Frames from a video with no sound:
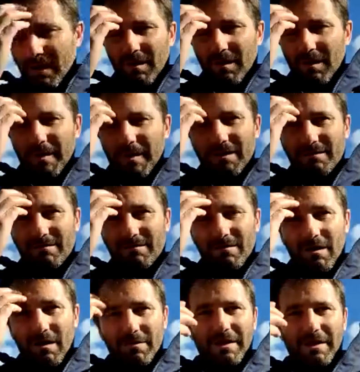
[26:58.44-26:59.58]
I mean,
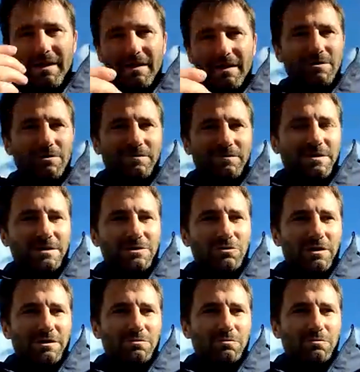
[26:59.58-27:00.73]
that sort of
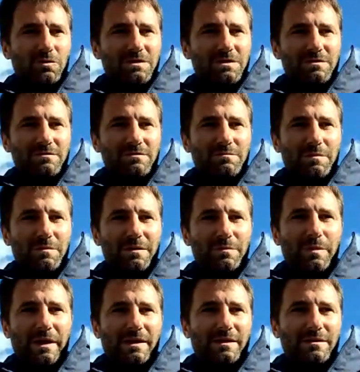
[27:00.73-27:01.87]
situation wasn't me
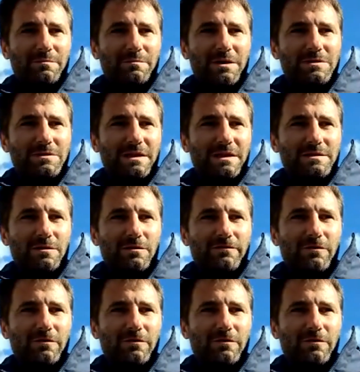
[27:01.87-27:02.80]
picking Middlesex over